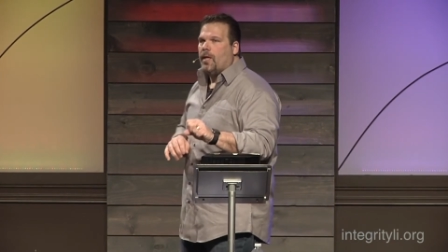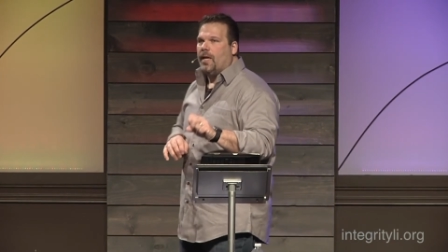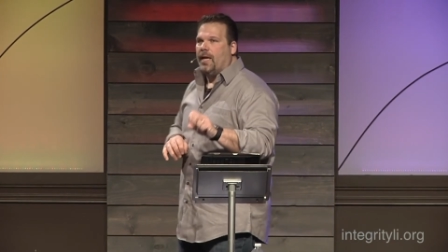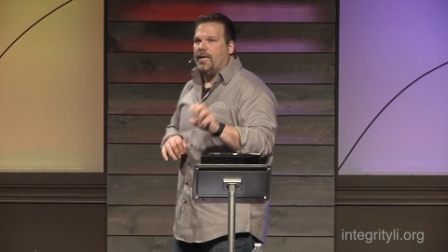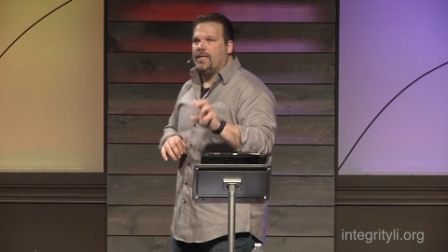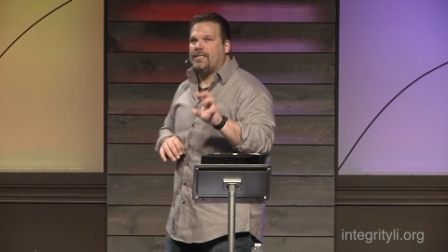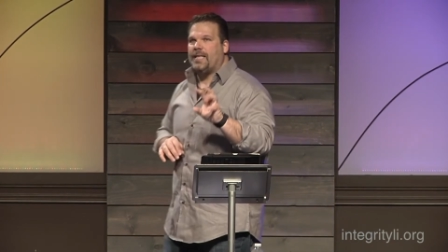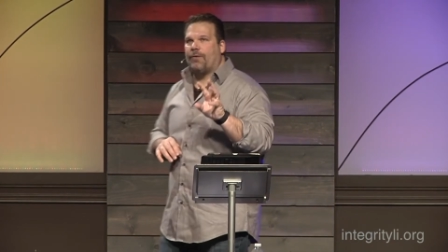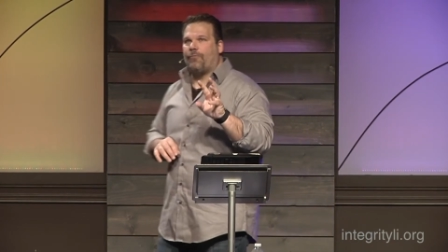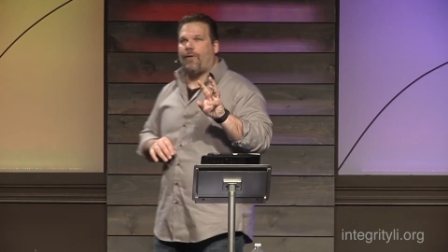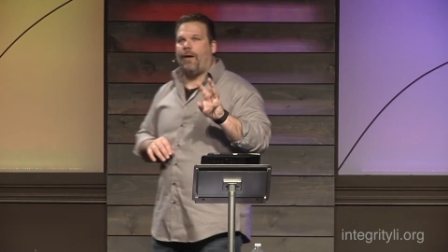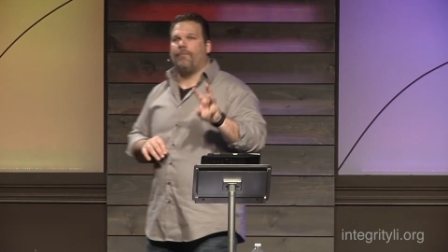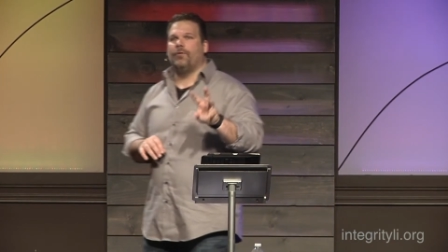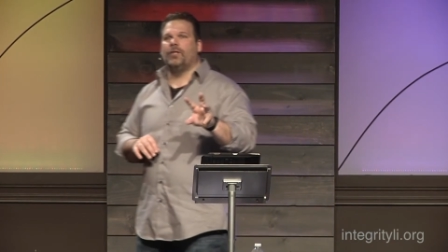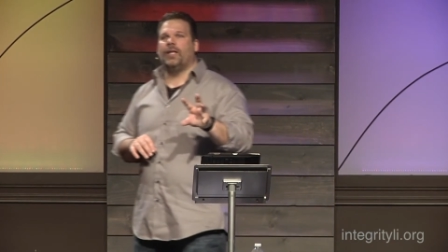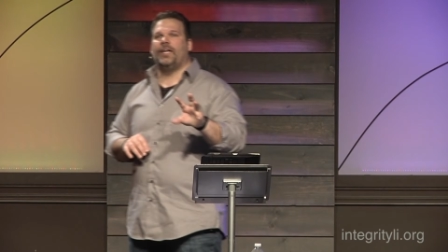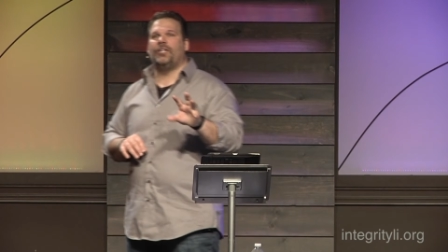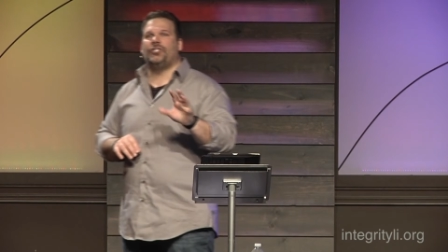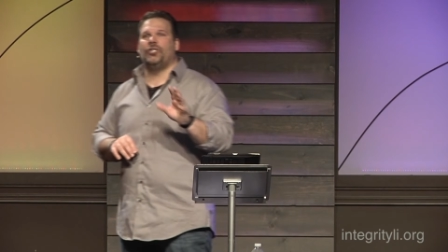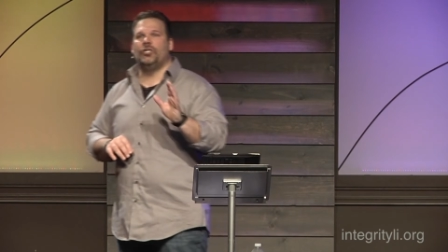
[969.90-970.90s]
is that
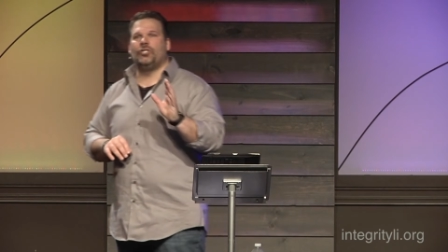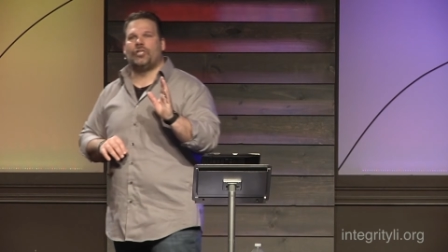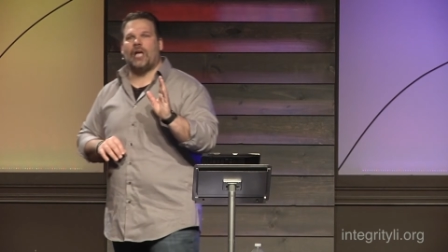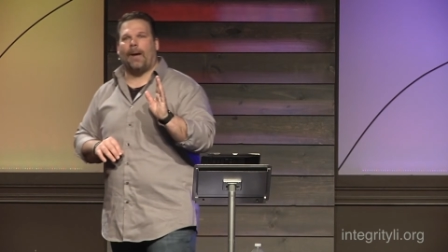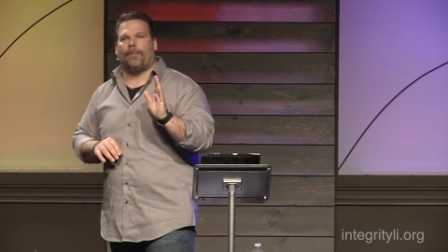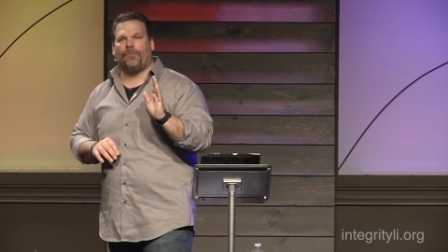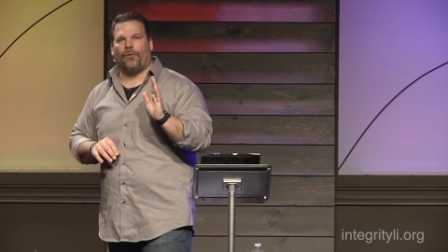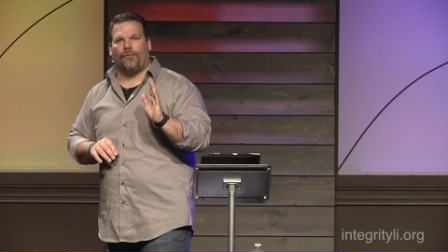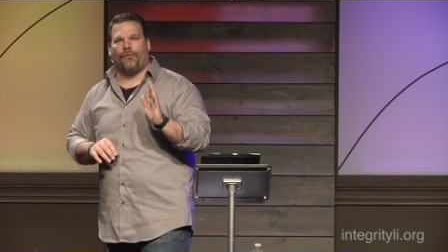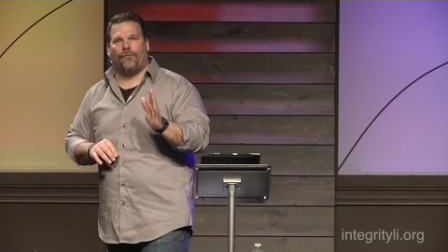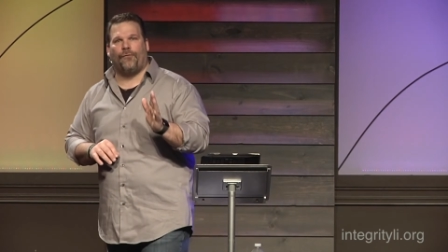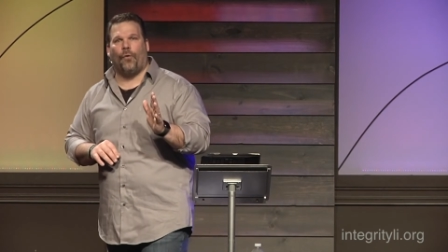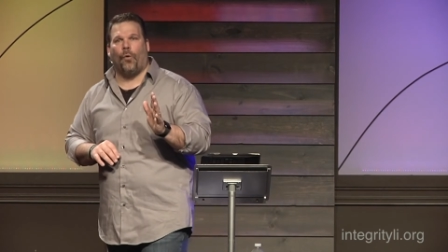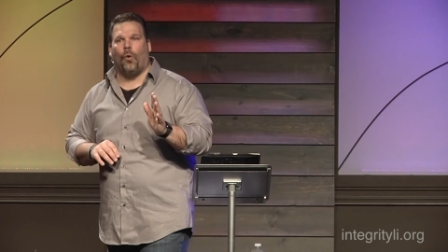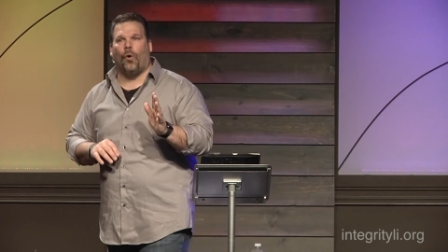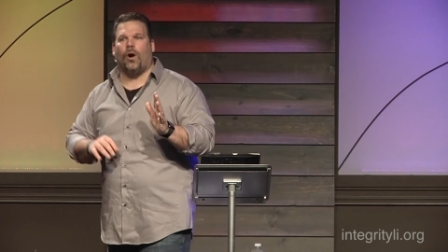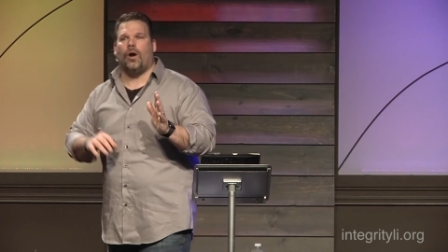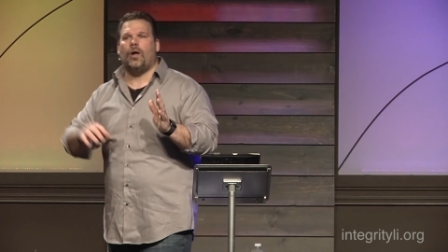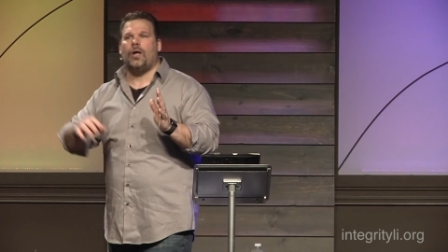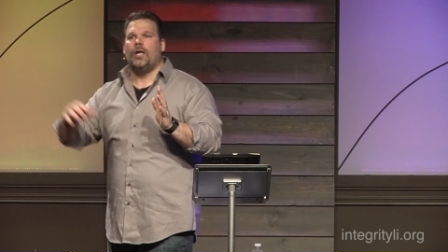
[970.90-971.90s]
Revelation chapter
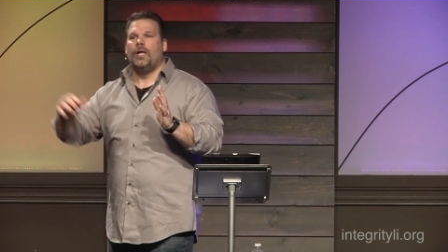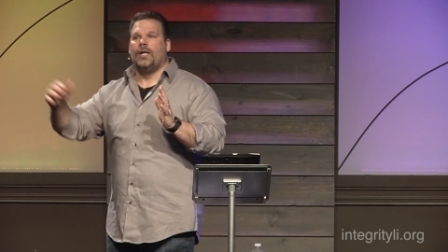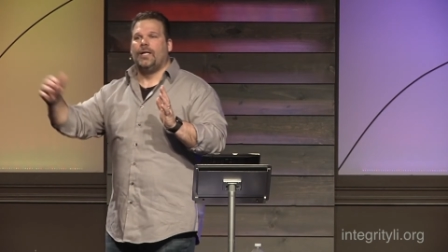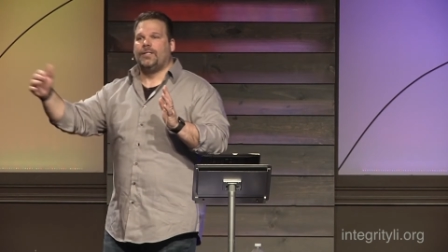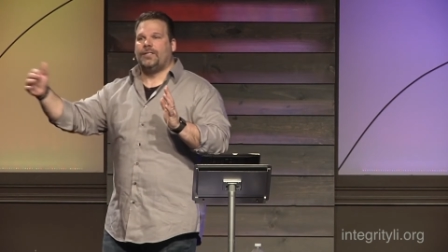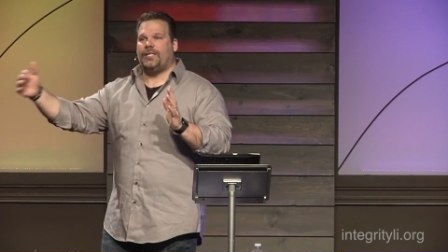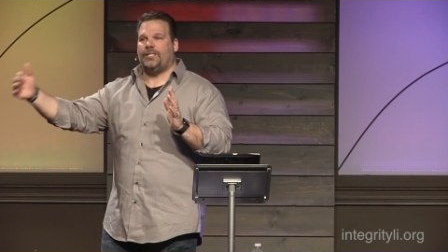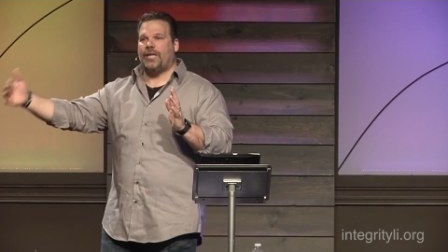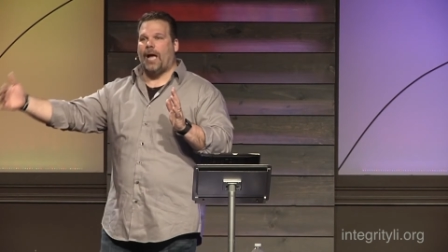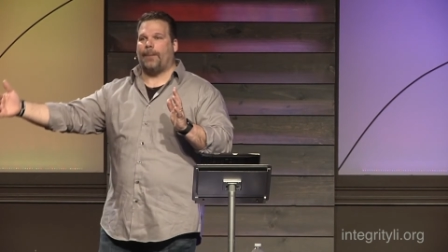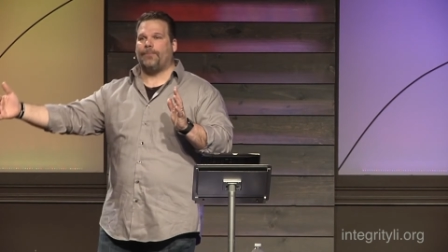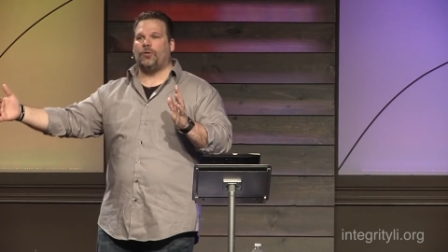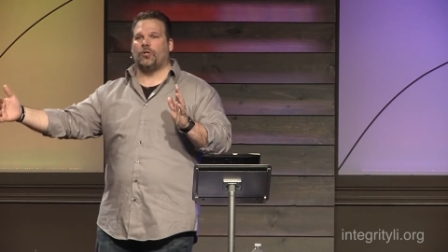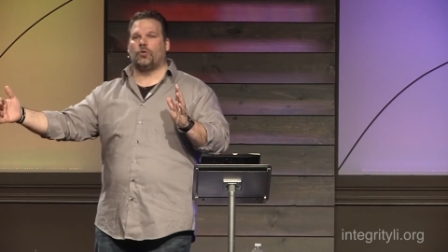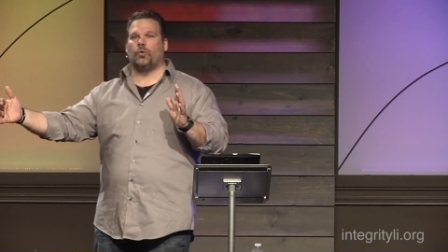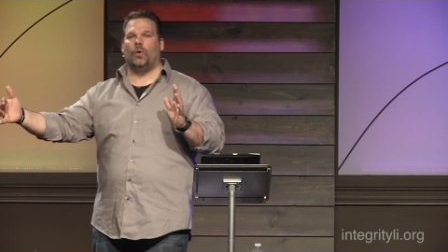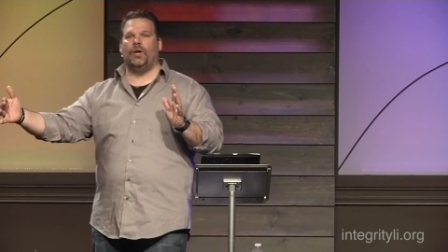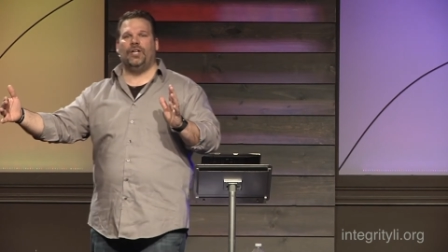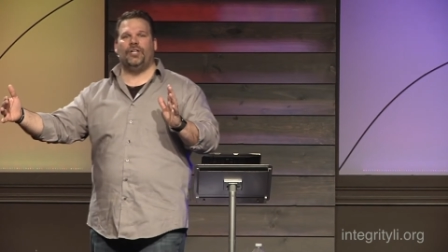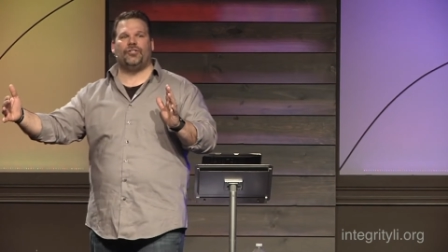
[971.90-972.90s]
4 to chapter
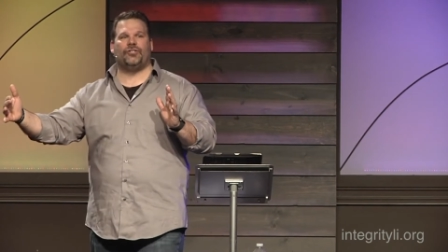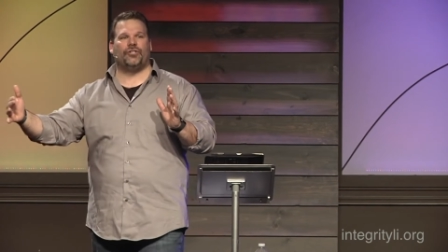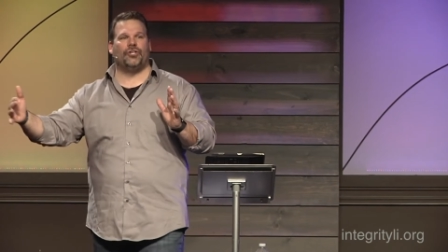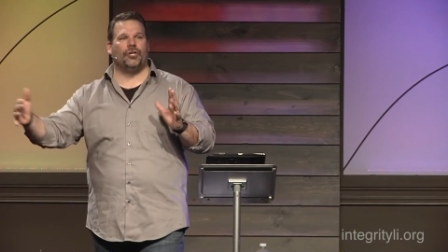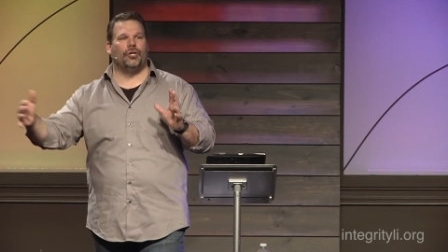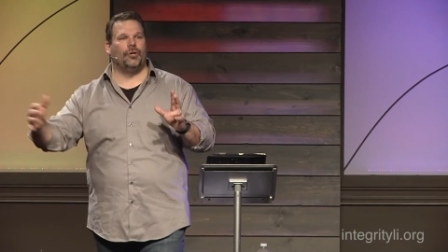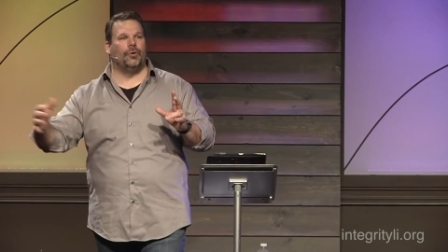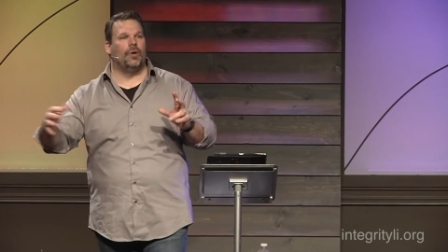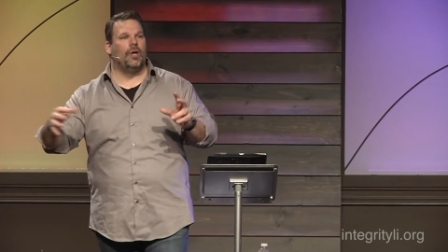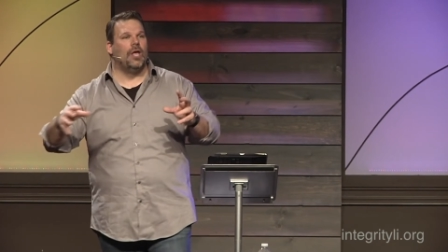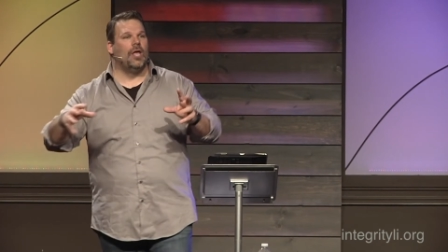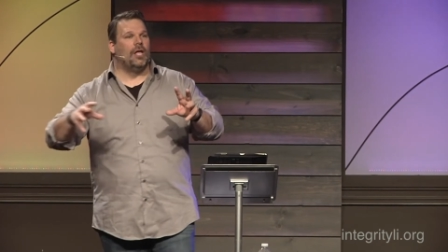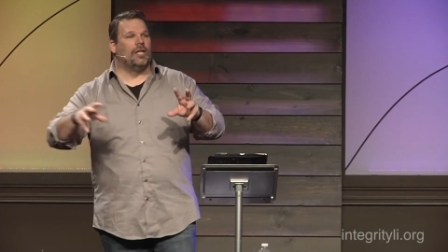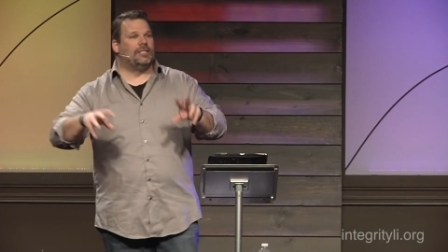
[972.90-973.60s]
22